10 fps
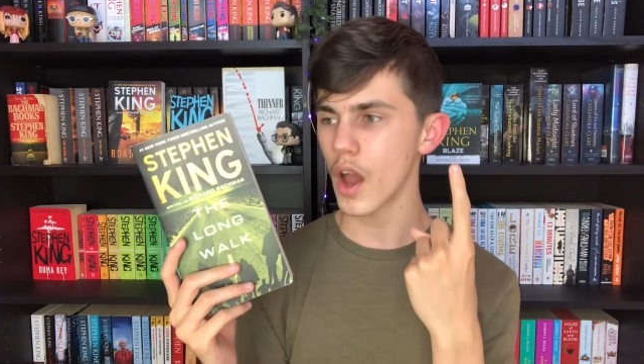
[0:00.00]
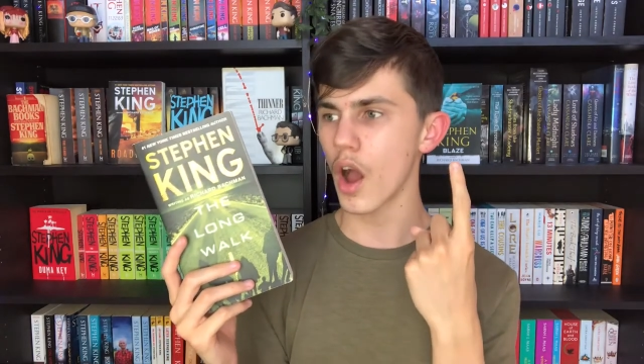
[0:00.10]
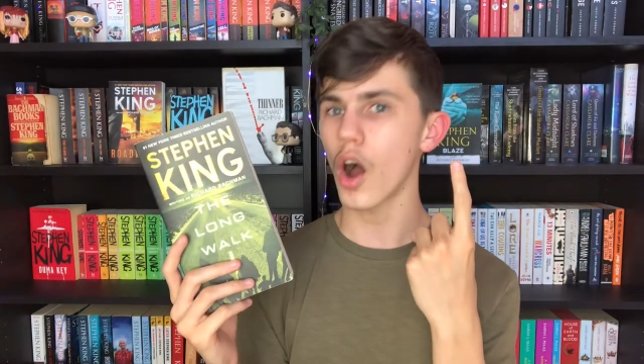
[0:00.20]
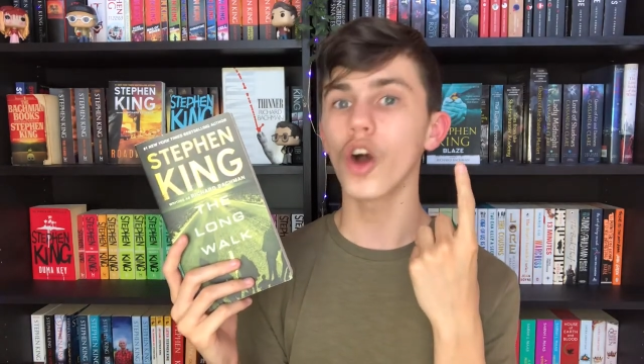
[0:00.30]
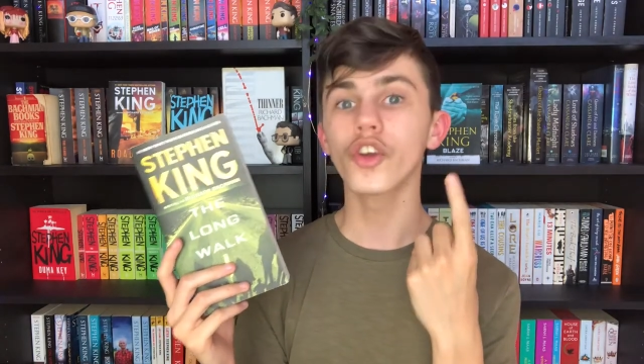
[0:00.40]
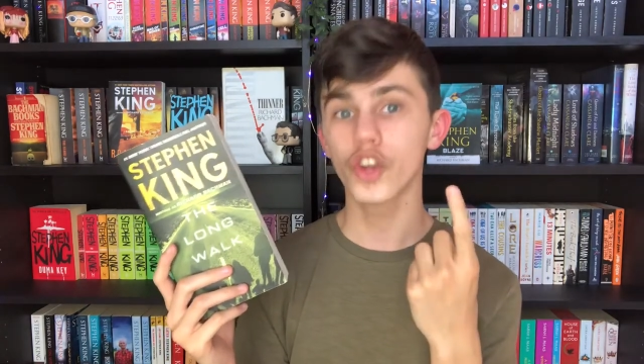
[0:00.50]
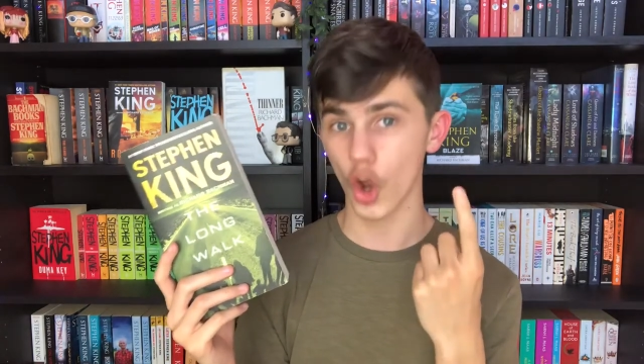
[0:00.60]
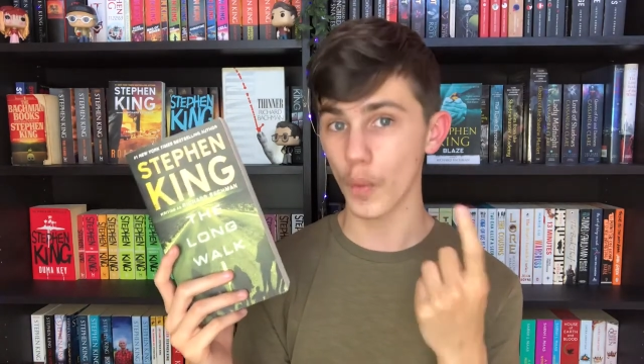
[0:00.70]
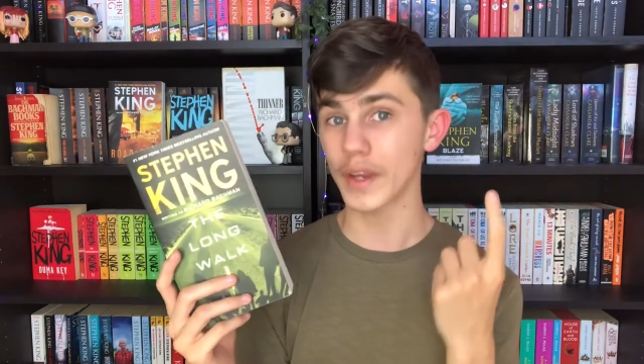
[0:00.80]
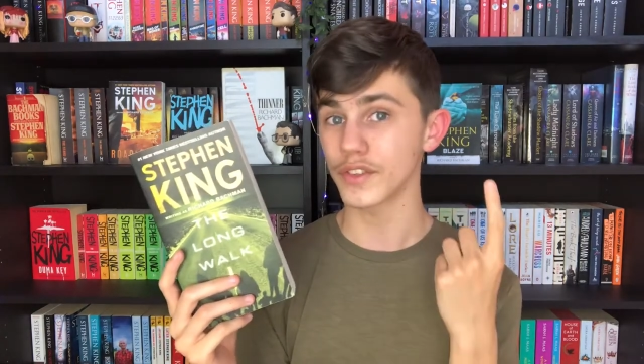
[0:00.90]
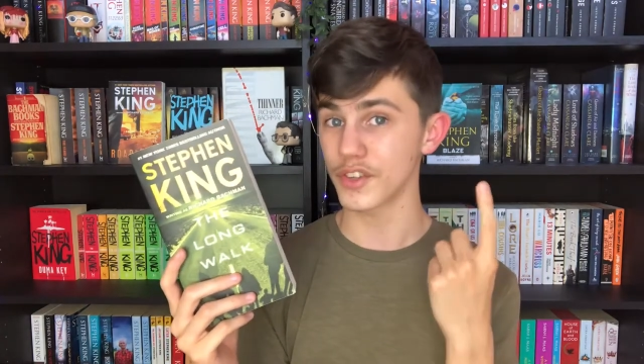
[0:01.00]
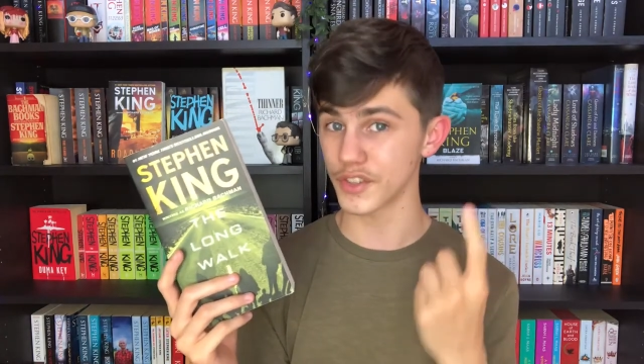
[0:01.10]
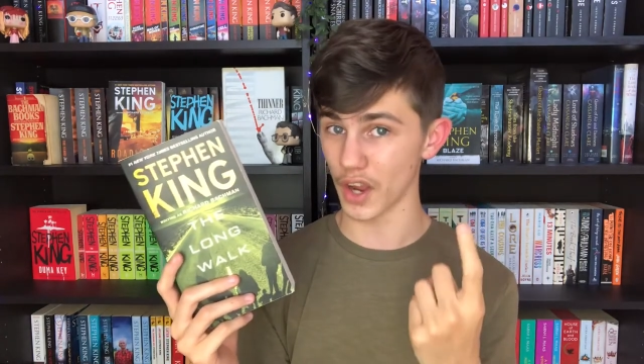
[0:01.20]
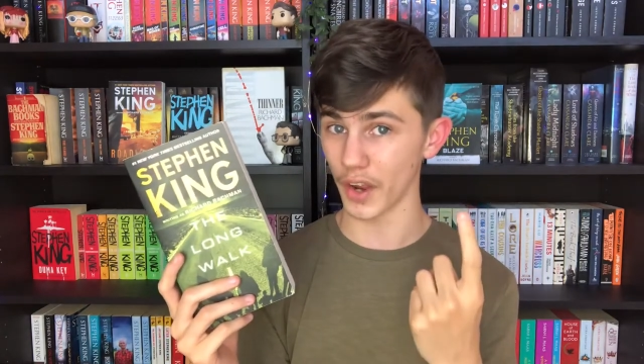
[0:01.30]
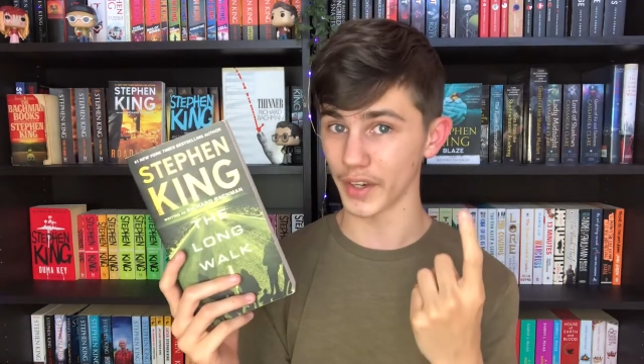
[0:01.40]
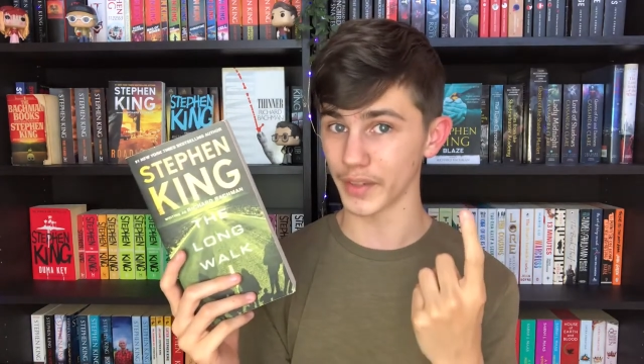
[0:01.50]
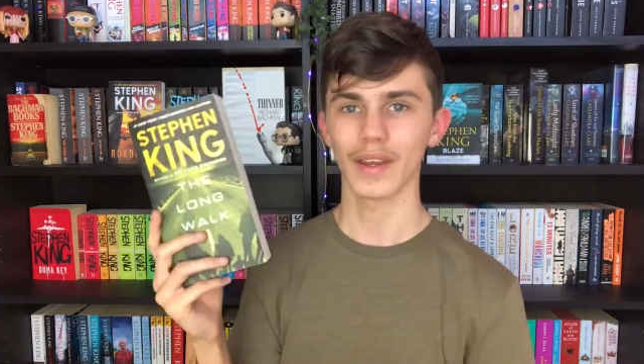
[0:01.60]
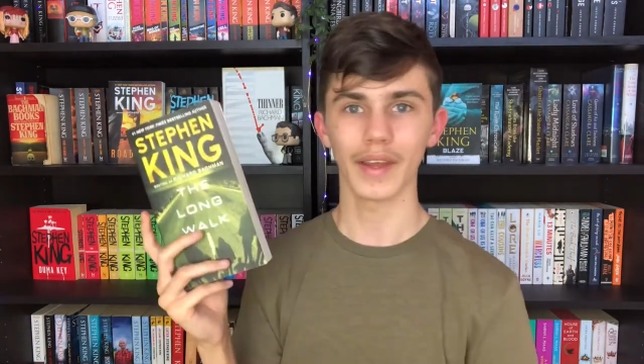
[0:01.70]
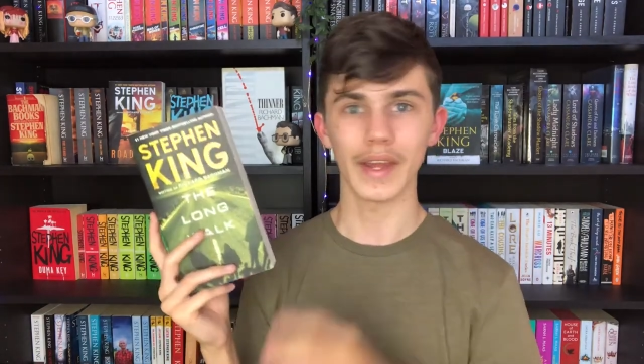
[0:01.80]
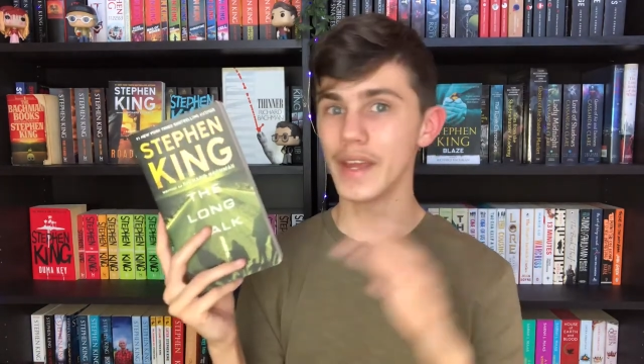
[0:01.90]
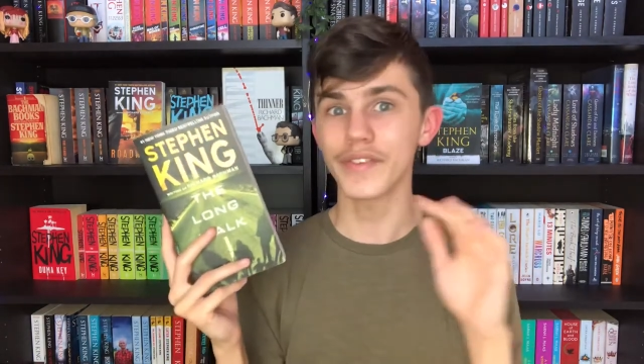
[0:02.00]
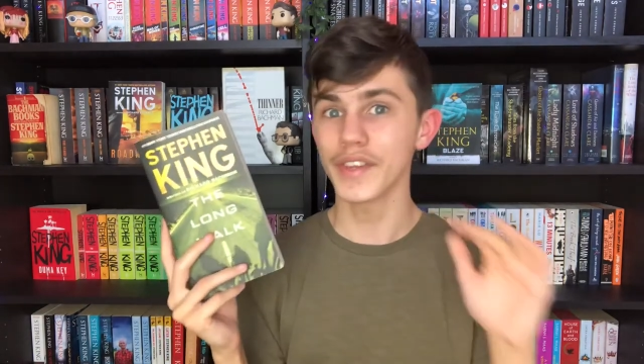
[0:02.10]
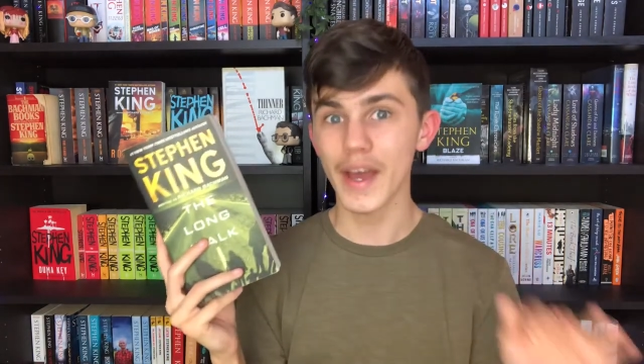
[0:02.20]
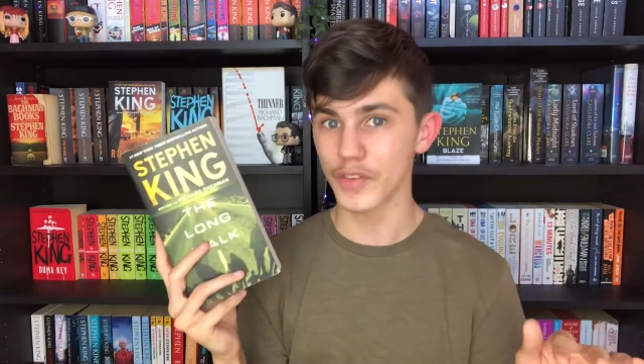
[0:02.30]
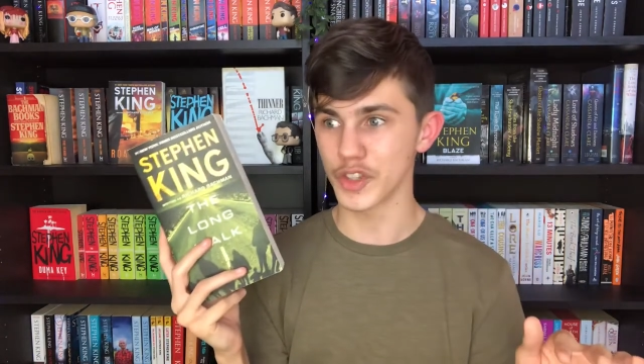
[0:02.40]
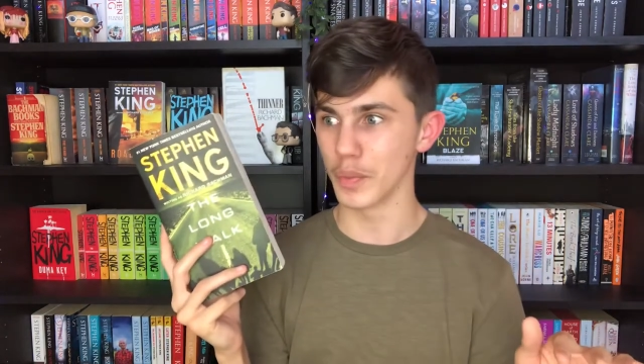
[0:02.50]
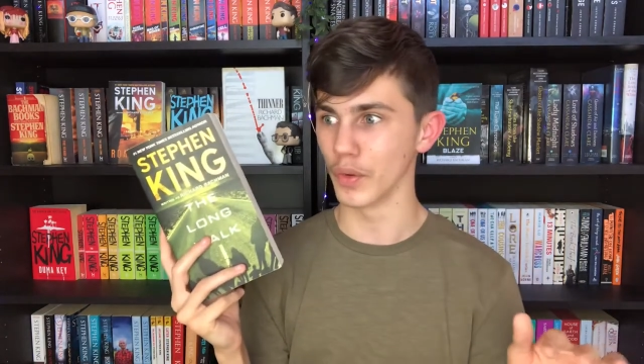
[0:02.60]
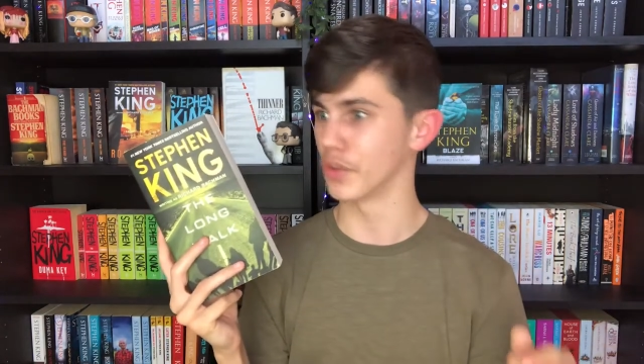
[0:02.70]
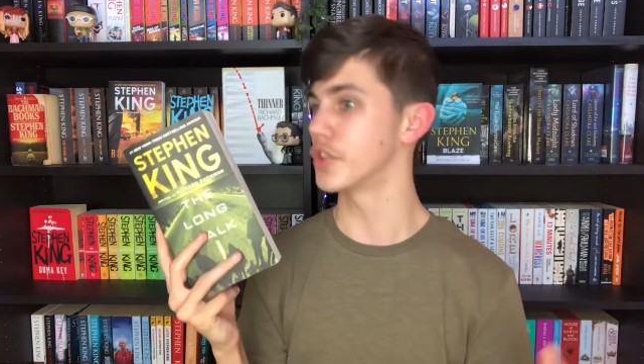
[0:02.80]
are going to die. Like, it's inevitable.